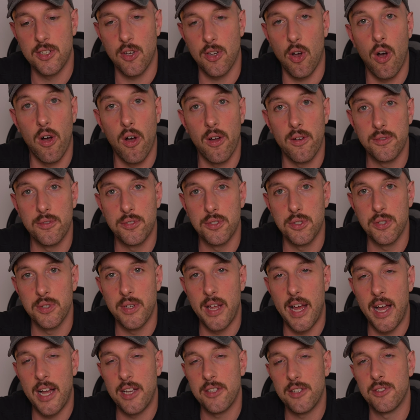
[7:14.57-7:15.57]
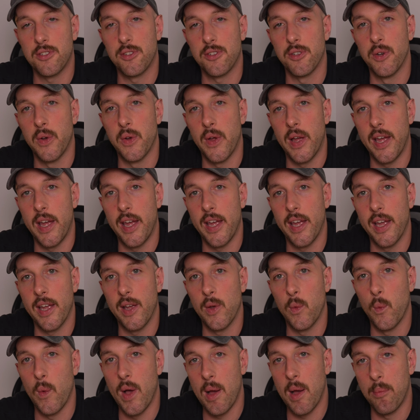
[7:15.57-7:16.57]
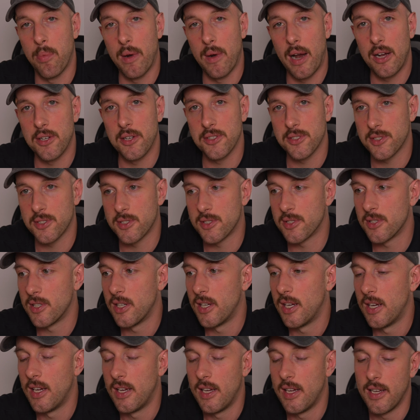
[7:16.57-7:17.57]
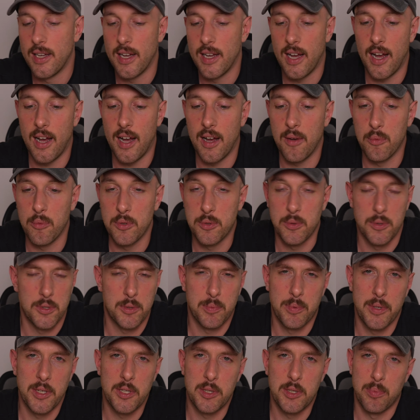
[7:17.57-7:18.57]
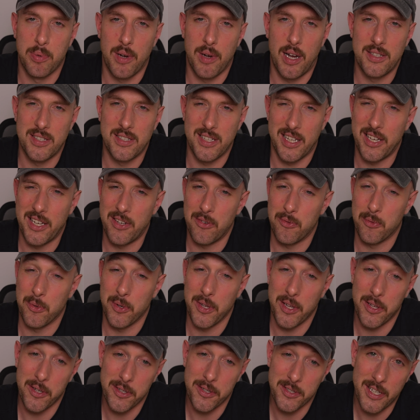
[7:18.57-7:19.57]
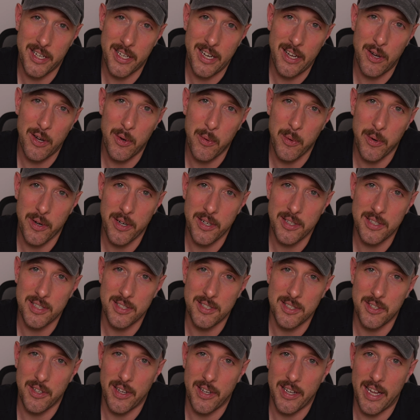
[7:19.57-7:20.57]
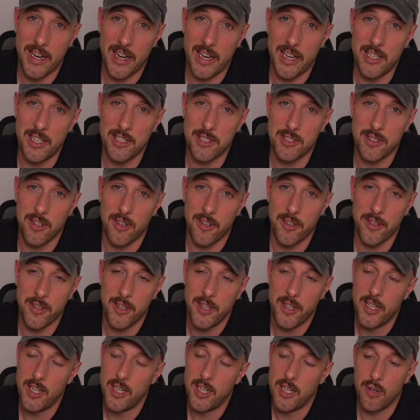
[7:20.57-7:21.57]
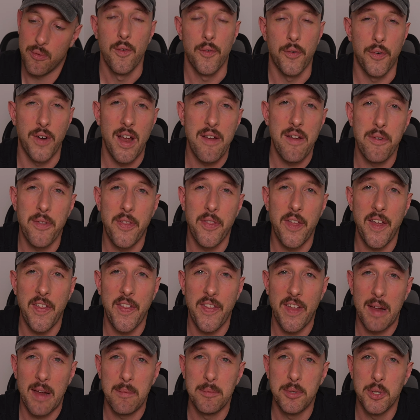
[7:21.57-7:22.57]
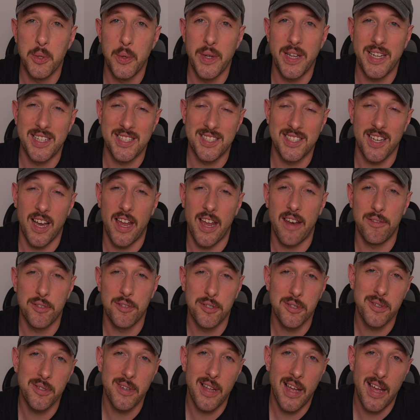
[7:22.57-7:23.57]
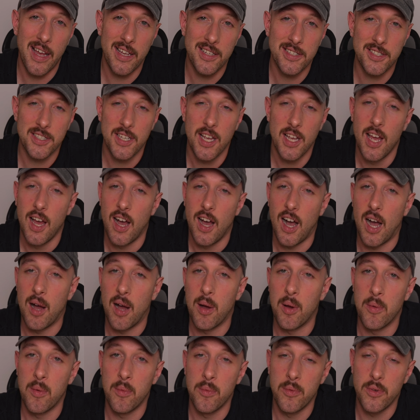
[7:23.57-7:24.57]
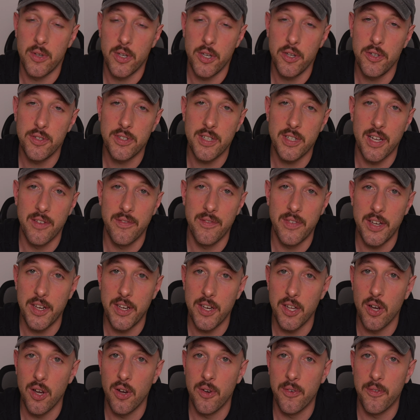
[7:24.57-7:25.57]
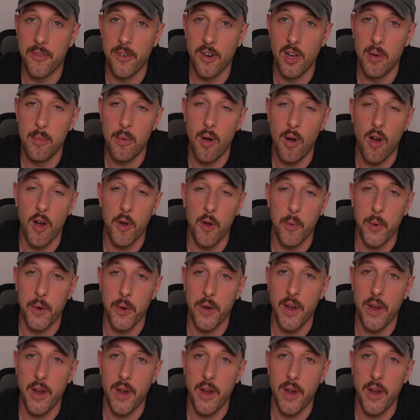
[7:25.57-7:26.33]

all of TrueNAS through a web browser, which was pretty surprising. I didn't really understand how it worked until I got it installed. For everything that I'm doing inside of TrueNAS, I'm using a video from Hardware